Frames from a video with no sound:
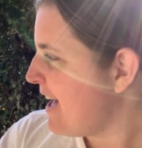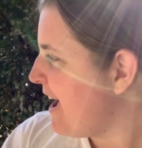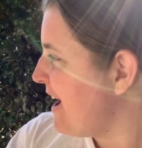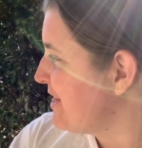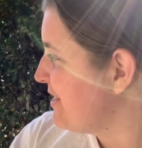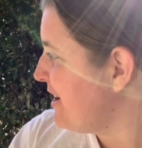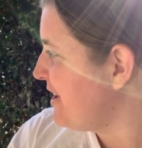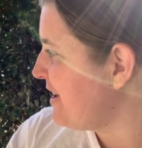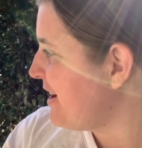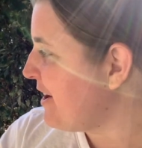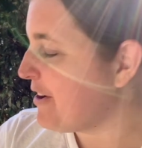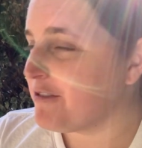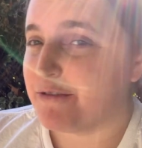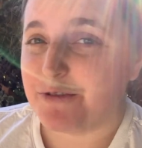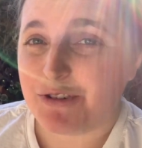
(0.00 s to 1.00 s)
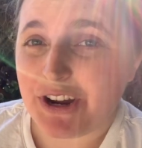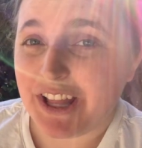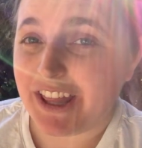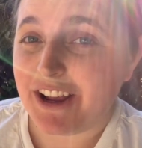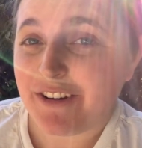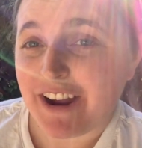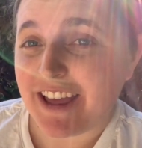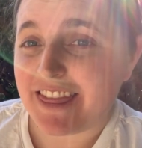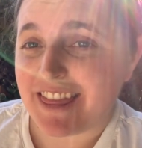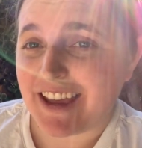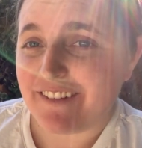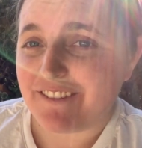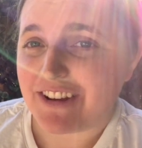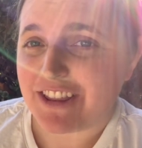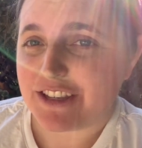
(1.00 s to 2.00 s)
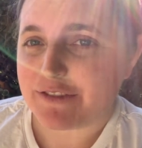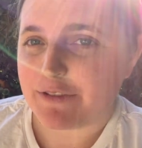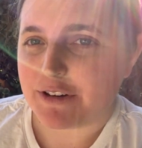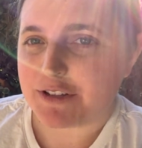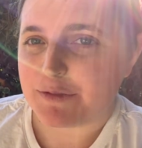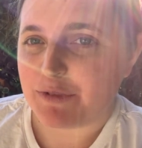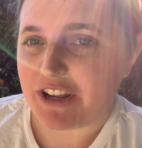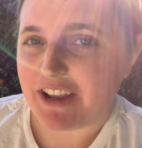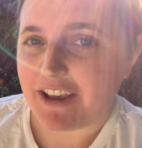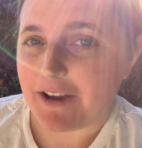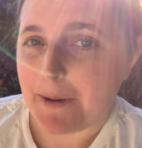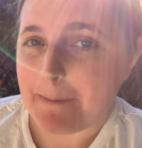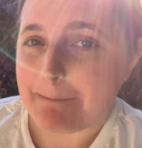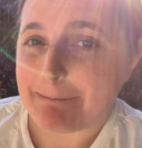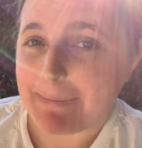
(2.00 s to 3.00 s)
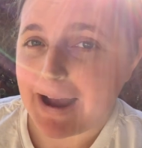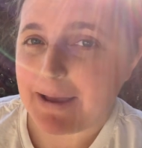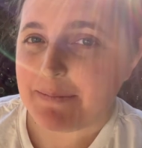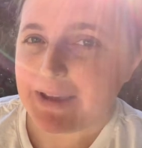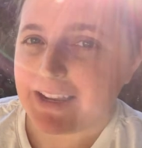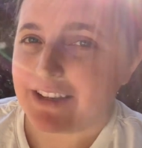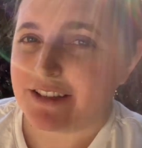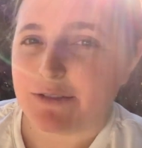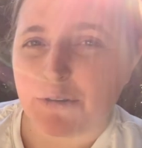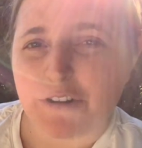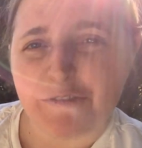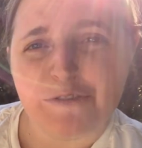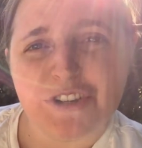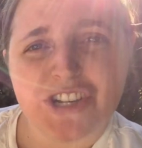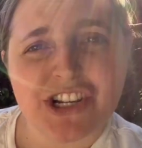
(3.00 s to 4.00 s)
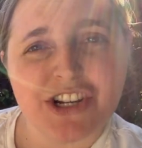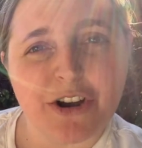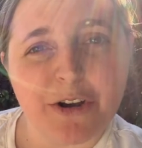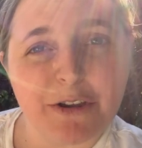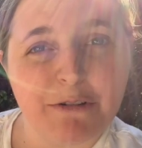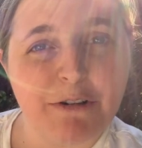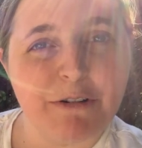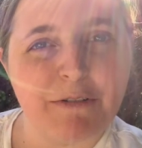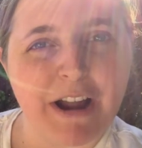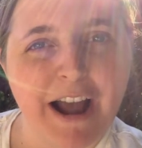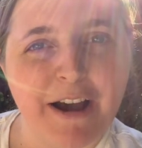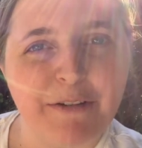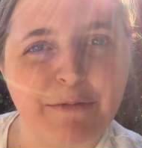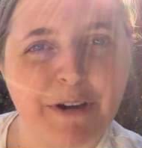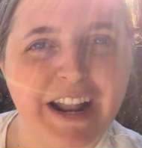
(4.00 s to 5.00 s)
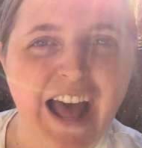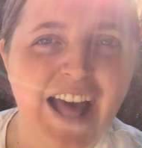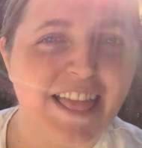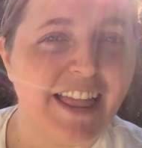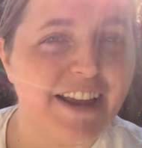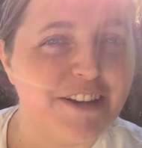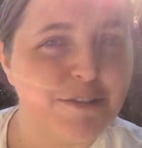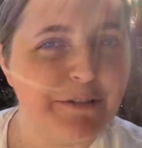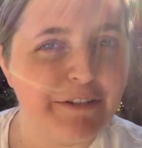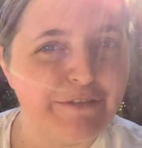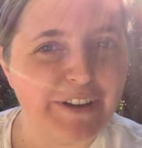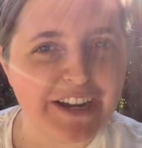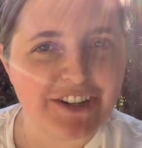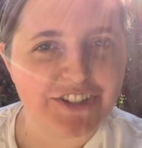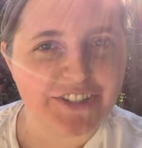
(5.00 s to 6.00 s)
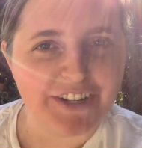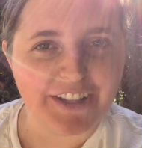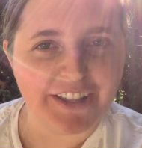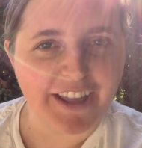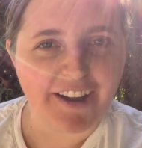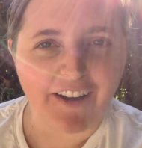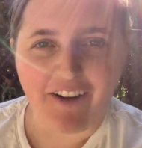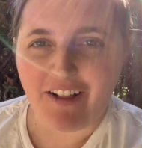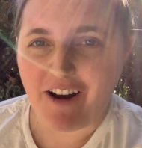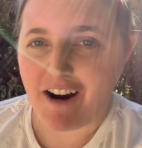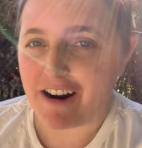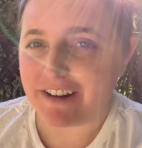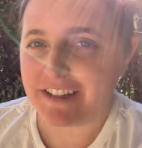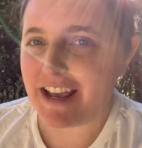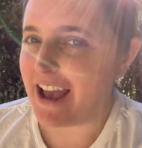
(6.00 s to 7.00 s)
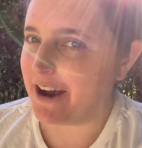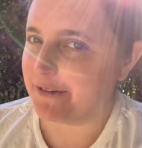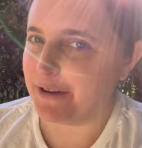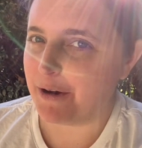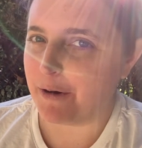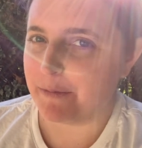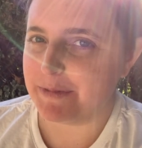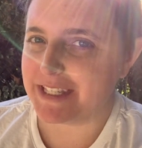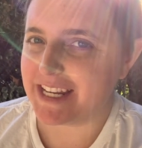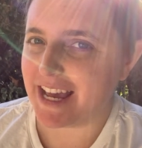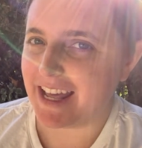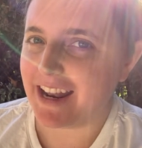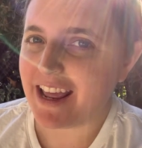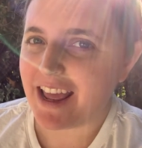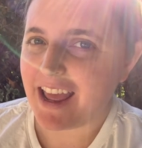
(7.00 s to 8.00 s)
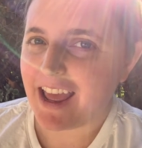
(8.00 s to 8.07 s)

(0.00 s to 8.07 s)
I thought a really great thing for this first video might be to sort of show you around what I like to affectionately call our town homestead.